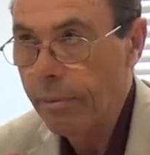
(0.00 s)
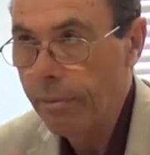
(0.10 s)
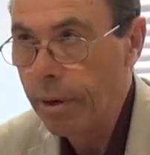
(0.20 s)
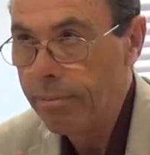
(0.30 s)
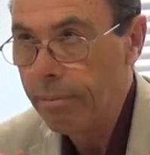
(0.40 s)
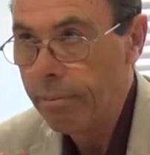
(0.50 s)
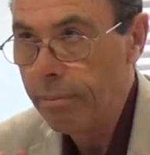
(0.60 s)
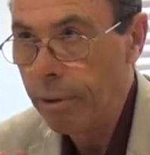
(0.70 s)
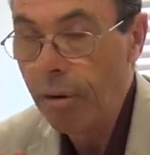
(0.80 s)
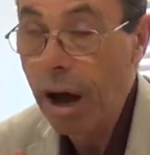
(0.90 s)
from
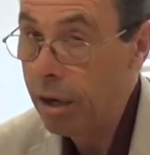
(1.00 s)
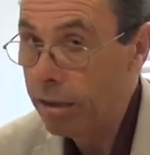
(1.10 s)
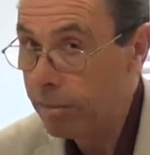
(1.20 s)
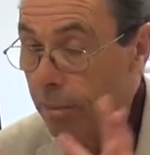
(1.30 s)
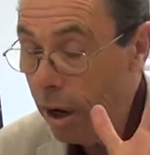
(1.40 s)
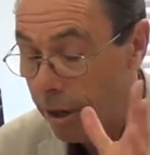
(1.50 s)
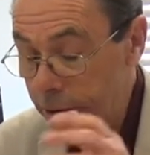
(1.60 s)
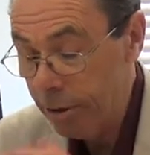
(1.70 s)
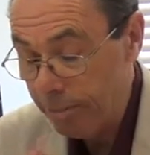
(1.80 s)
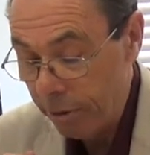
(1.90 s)
Baraka's
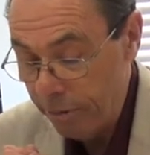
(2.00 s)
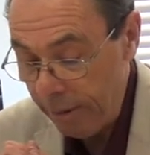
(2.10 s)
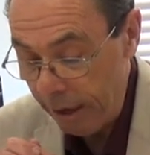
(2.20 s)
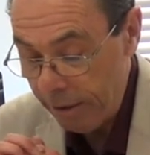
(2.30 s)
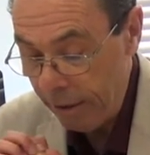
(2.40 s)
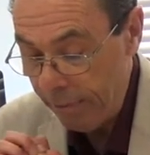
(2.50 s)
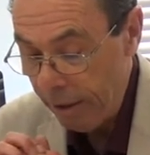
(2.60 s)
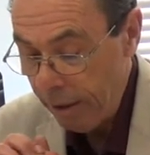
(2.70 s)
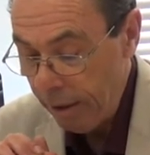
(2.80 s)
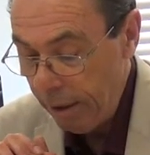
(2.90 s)
Marxist perspective,
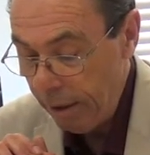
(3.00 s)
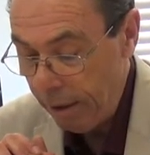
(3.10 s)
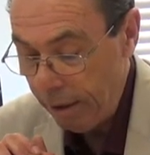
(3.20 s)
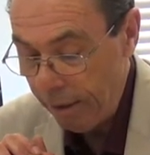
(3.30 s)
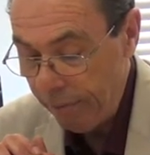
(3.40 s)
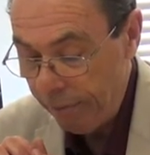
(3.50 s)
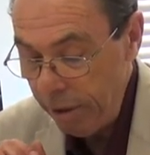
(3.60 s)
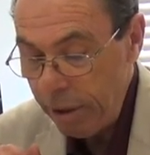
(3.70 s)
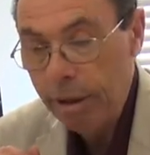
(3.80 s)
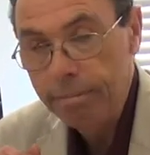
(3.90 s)

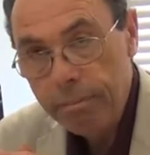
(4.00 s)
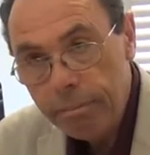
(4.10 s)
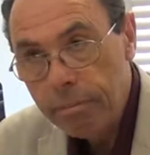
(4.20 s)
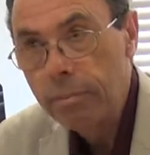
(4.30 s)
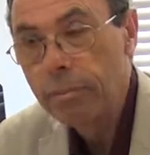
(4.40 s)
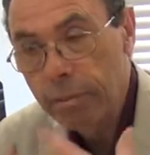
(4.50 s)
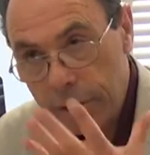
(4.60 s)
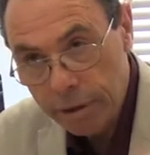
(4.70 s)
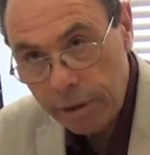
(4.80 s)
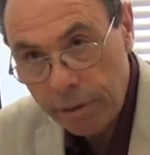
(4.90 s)
freedom,
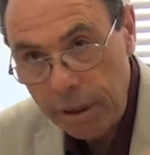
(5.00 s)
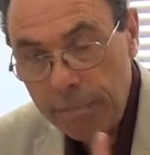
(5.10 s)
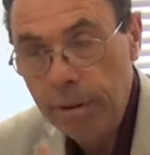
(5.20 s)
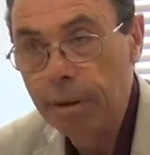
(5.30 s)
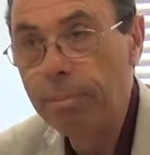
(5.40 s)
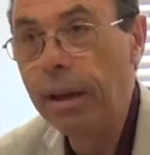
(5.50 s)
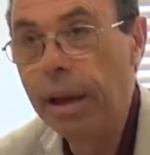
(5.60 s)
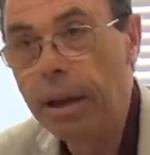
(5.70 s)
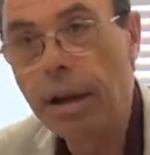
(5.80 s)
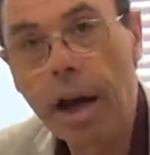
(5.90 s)
which is the theme of the
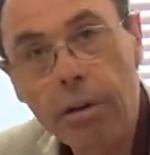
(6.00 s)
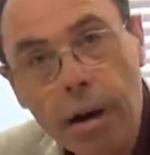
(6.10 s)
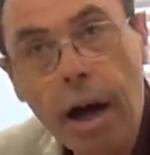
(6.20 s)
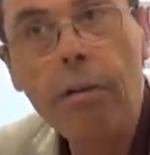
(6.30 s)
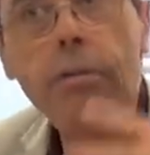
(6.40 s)
play, and how